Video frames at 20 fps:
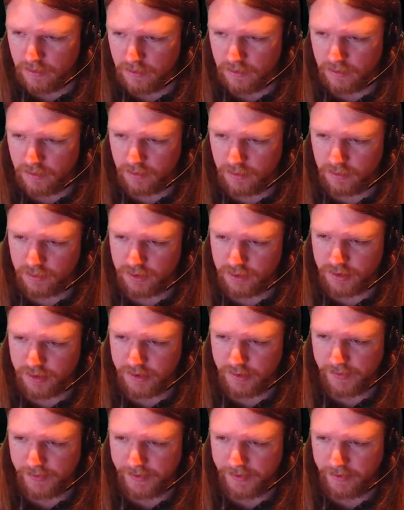You should
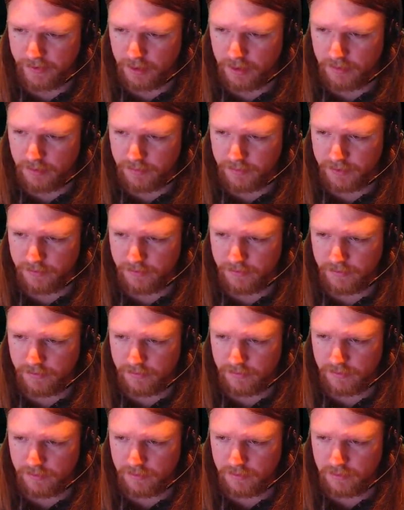now heal up.
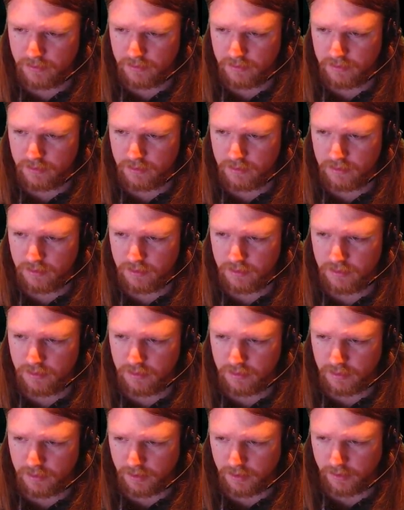
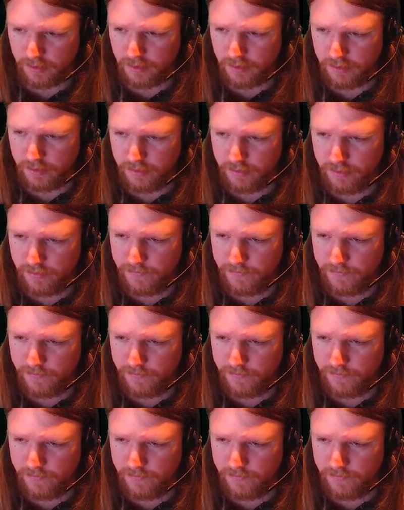There you go.